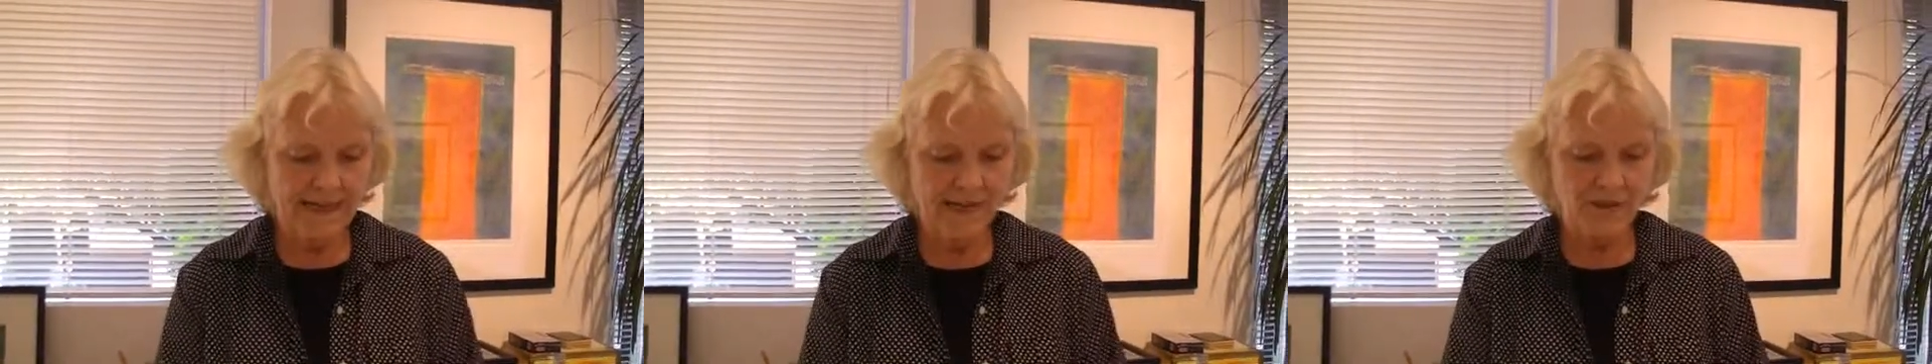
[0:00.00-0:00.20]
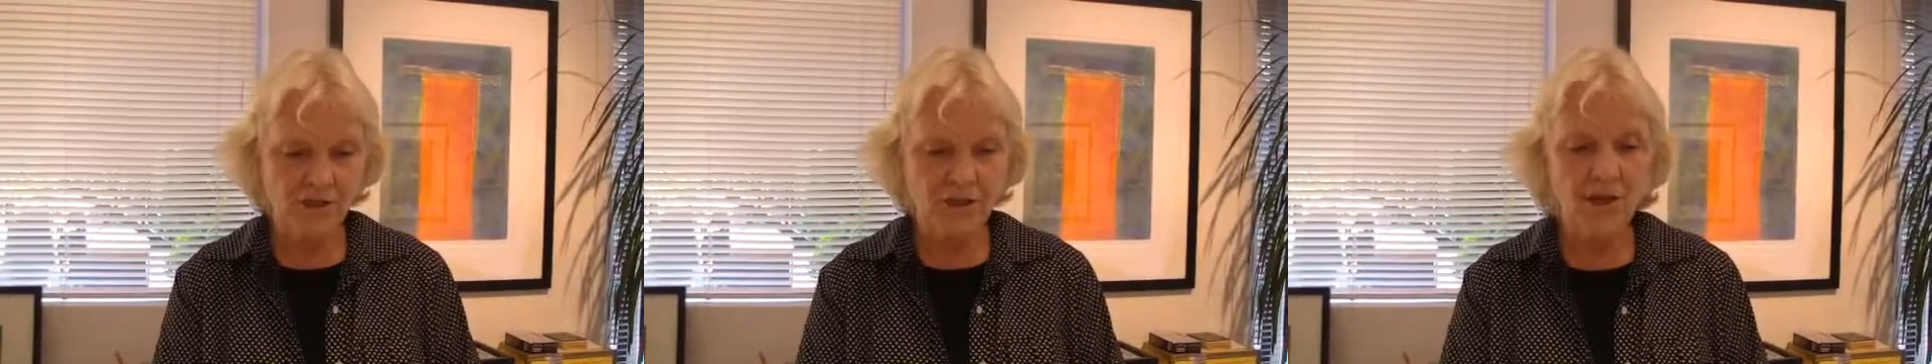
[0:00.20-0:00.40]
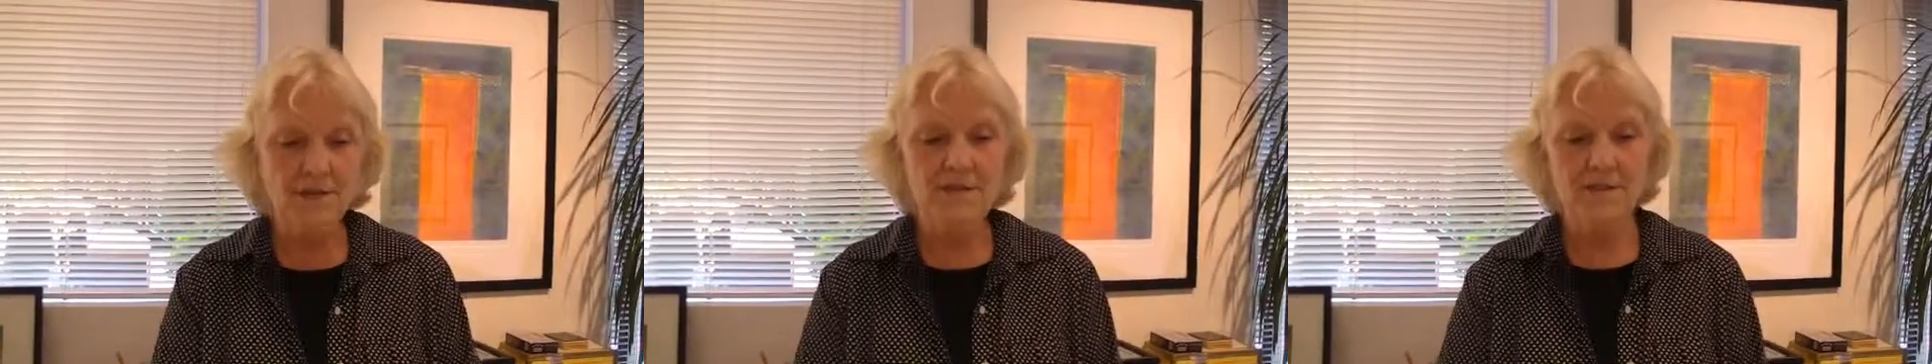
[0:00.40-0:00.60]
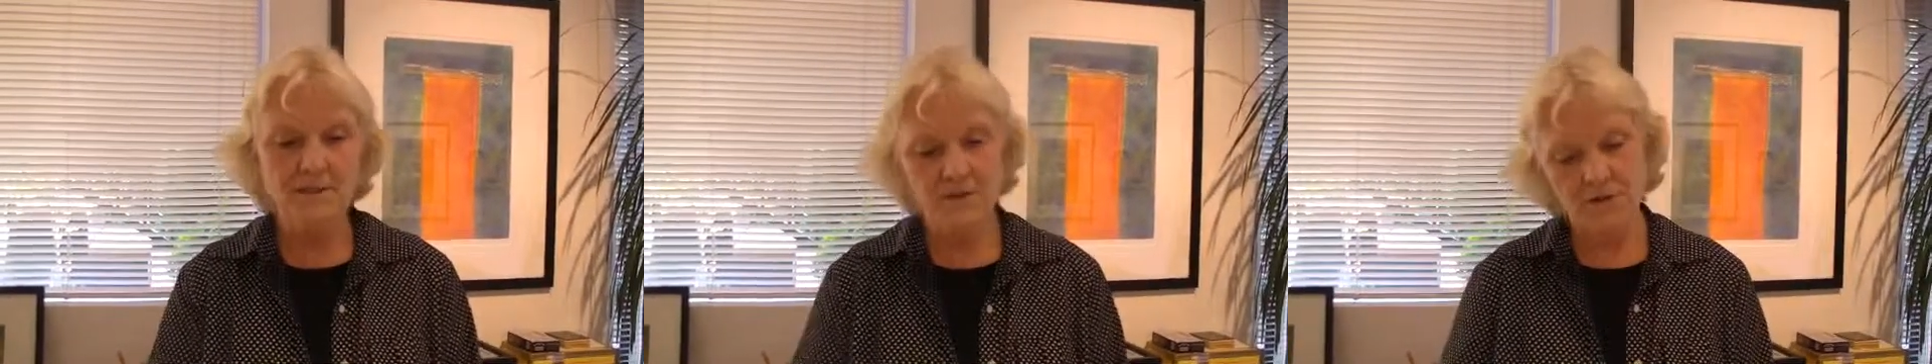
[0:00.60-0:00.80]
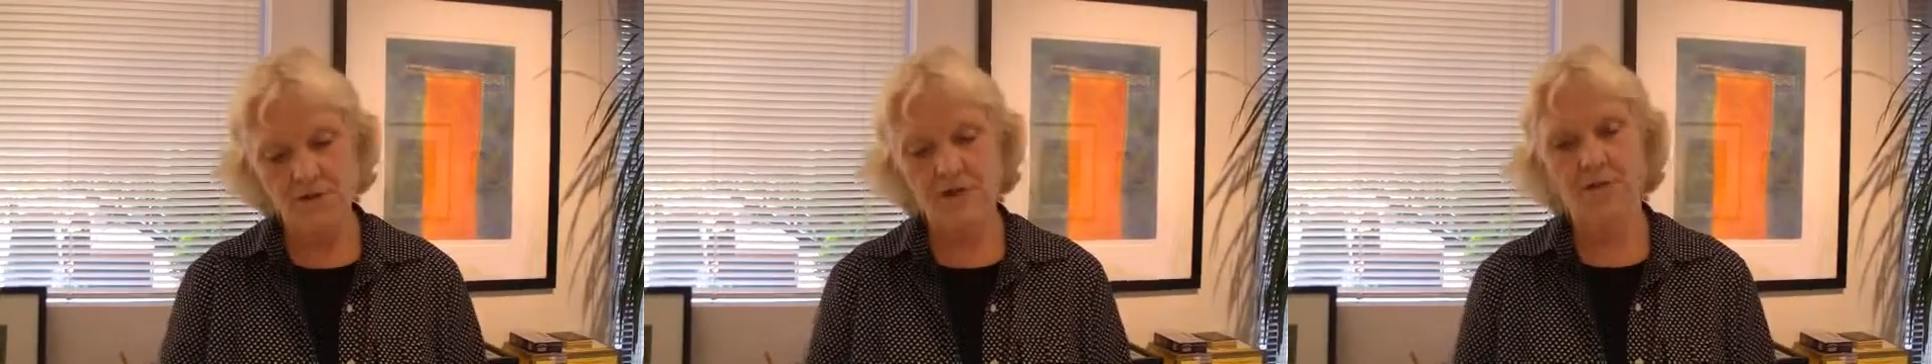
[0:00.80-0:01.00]
actually on the
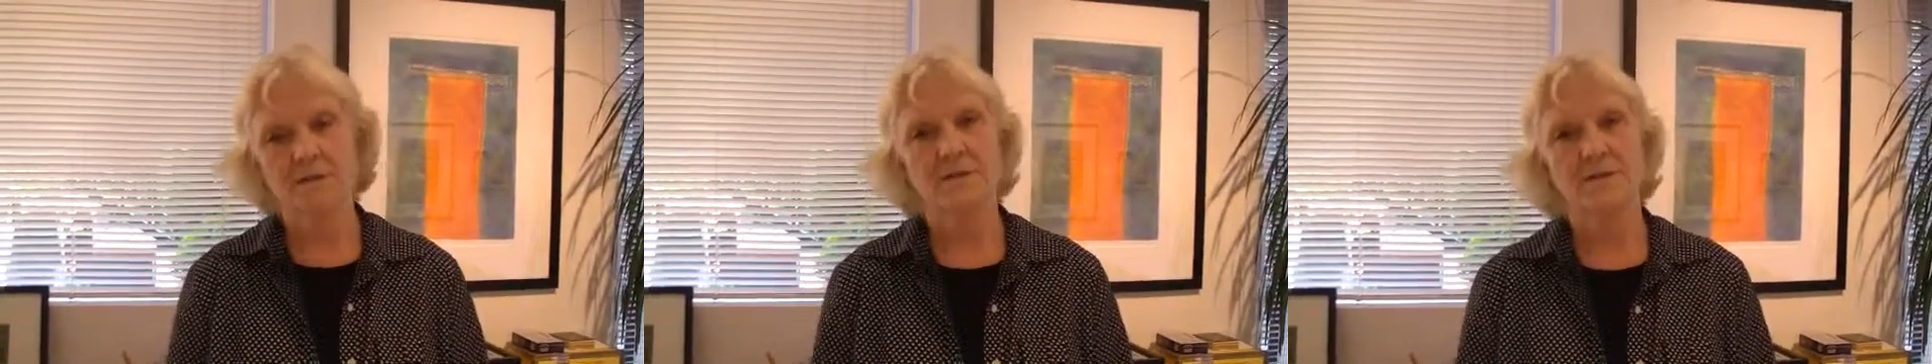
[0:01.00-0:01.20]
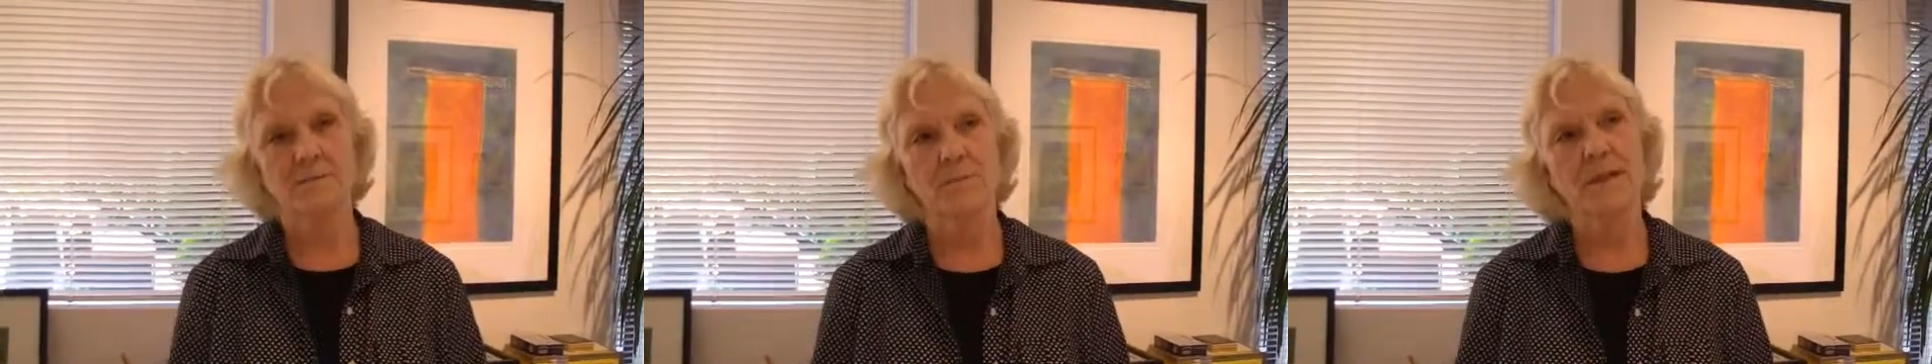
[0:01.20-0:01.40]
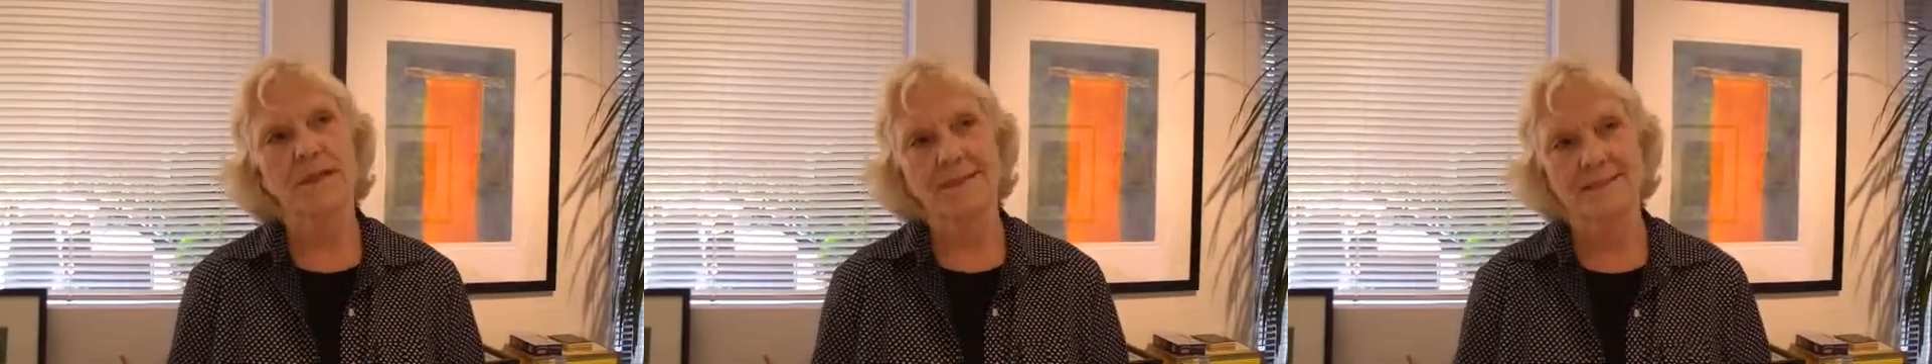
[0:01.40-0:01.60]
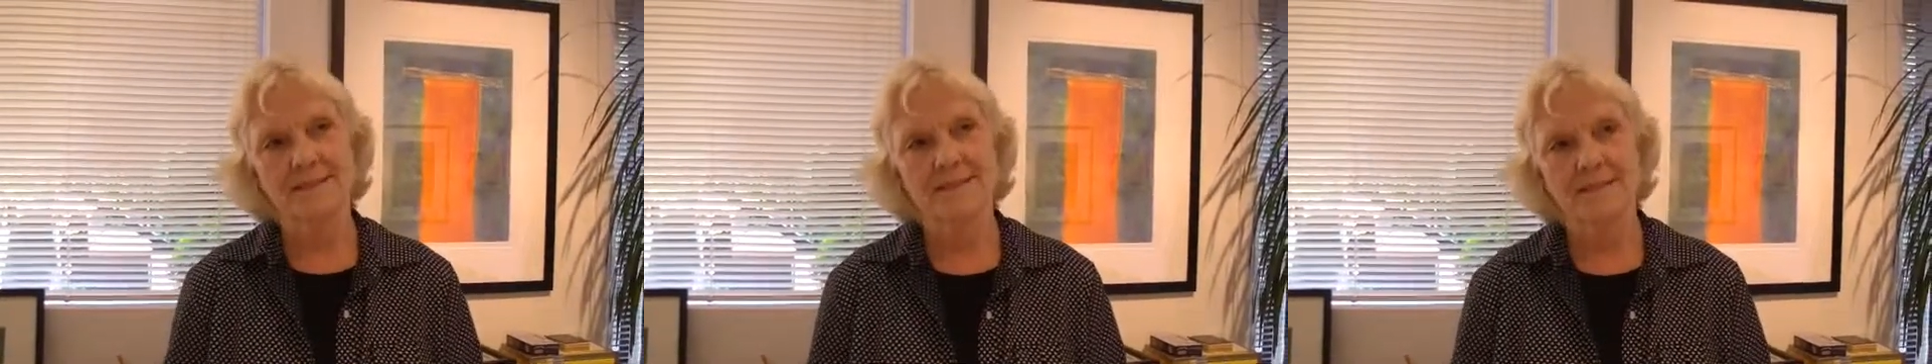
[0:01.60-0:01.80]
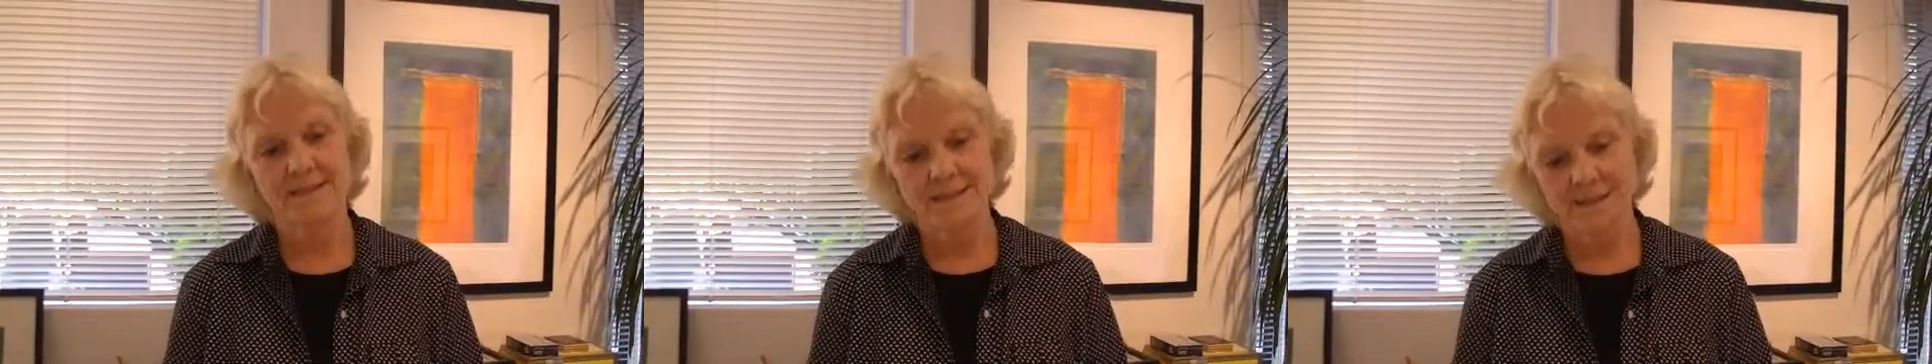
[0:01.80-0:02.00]
surface of the
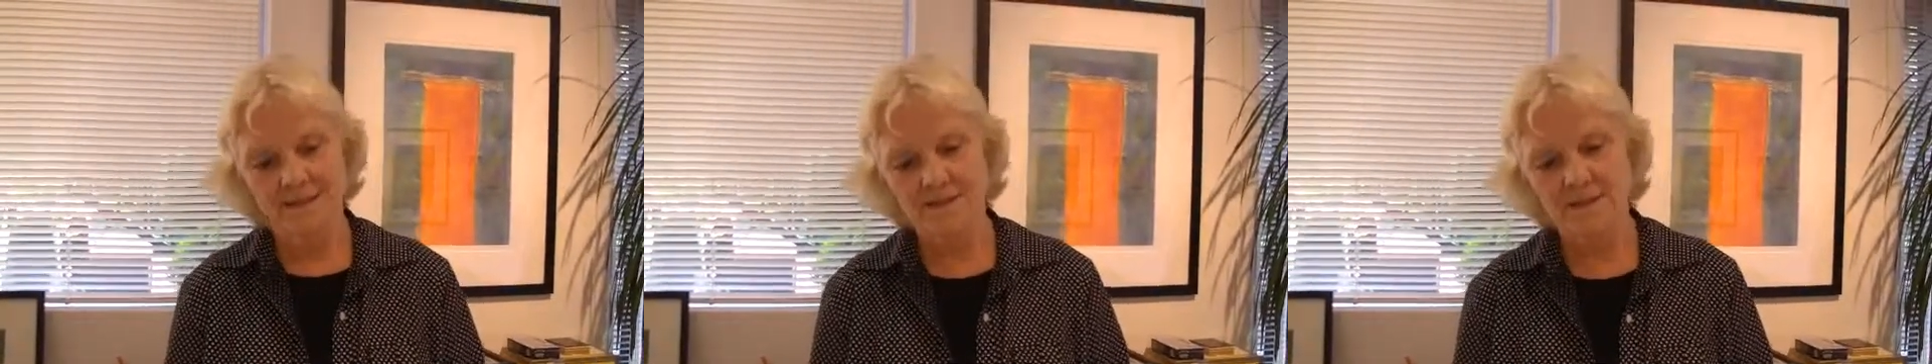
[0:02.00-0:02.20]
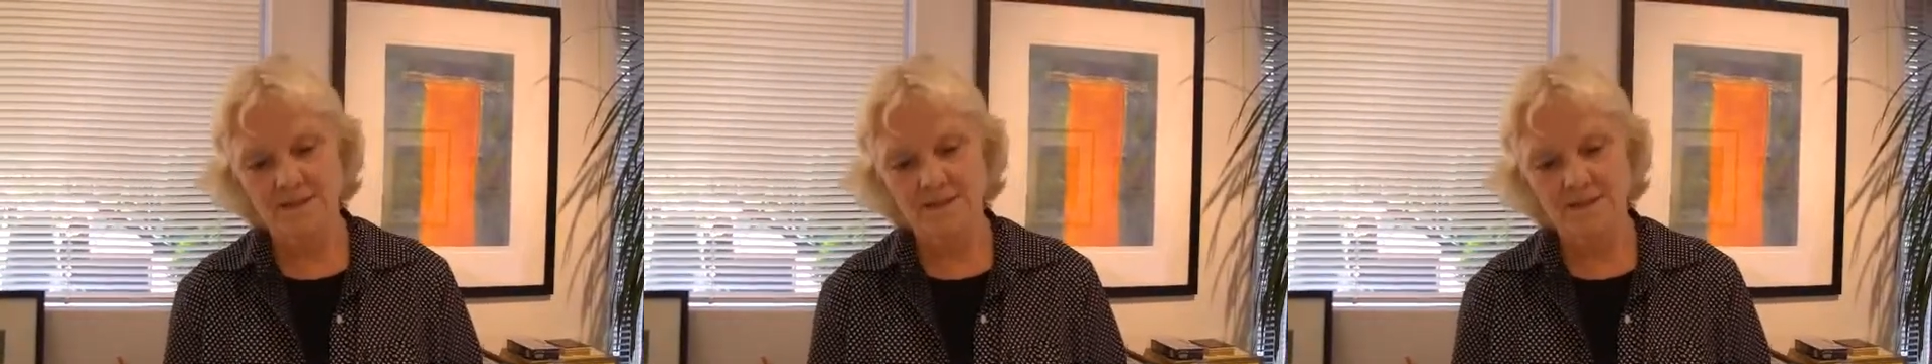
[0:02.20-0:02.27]
plate, and